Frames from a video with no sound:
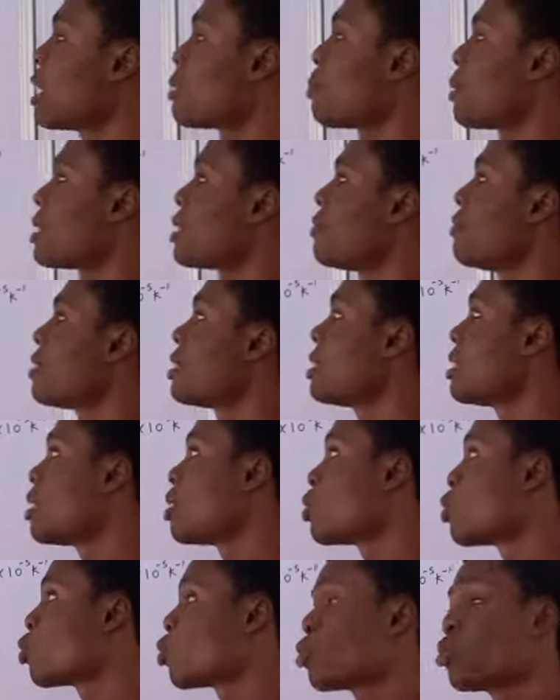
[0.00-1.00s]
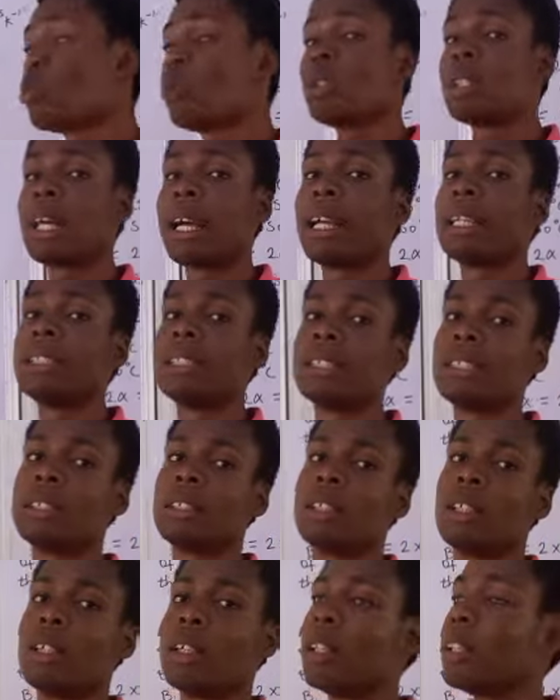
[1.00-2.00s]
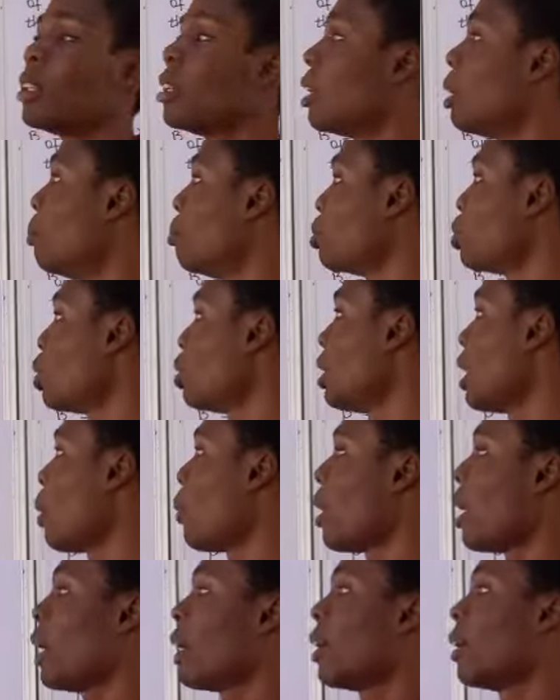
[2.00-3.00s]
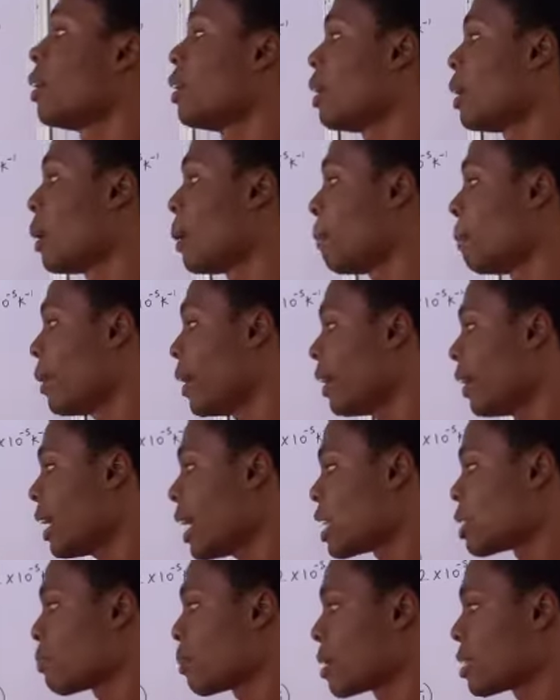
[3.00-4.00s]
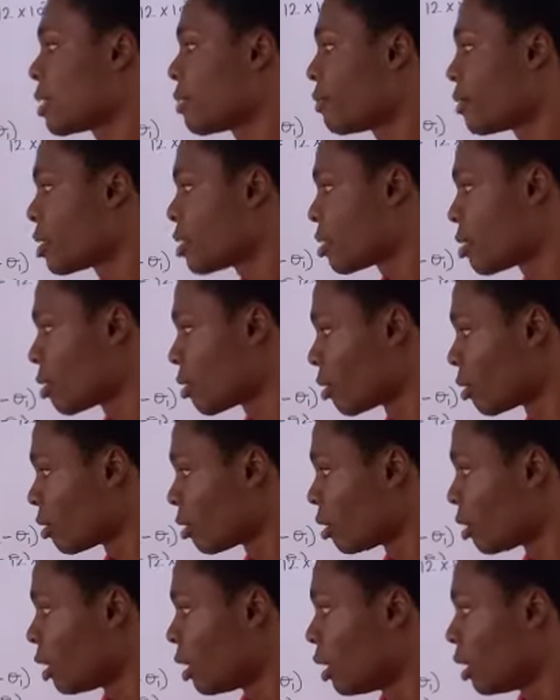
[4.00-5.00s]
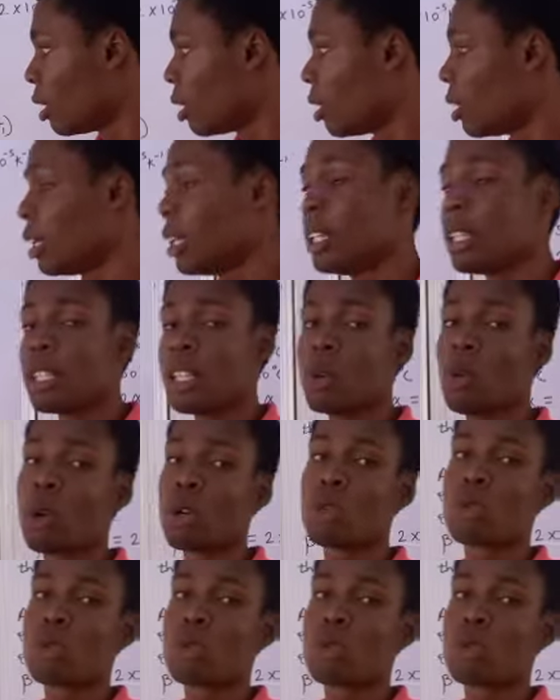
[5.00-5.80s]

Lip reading: expansivity is 2 times, our area expansivity is equal